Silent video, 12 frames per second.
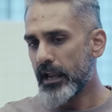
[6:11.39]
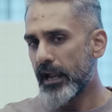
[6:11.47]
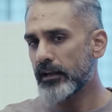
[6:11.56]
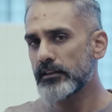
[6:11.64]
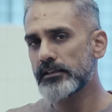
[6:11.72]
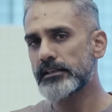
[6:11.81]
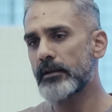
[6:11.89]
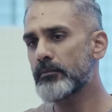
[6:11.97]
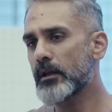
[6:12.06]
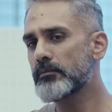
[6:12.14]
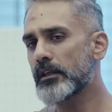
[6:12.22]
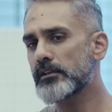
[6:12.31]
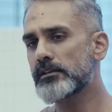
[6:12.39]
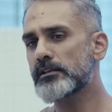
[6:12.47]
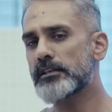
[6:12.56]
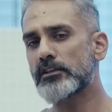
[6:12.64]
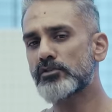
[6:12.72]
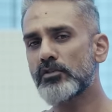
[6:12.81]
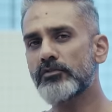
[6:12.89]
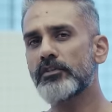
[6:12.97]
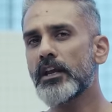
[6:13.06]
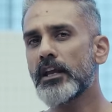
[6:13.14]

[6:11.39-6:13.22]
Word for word: and at the same time, there is a sense of